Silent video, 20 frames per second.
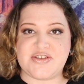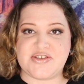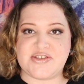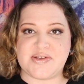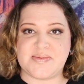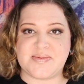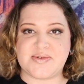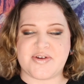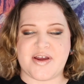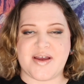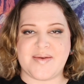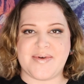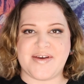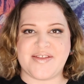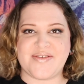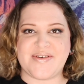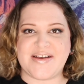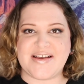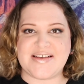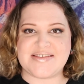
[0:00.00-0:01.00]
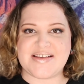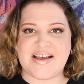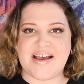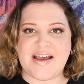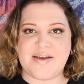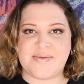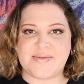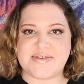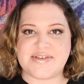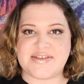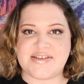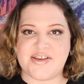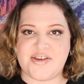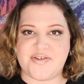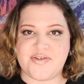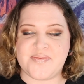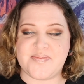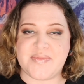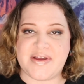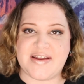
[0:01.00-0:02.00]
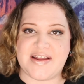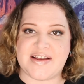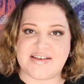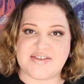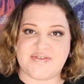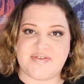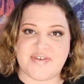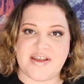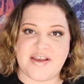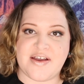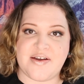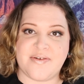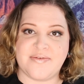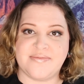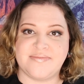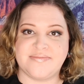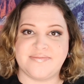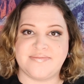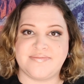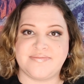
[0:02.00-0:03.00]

to subscribe. Otherwise, I will see you in my next video.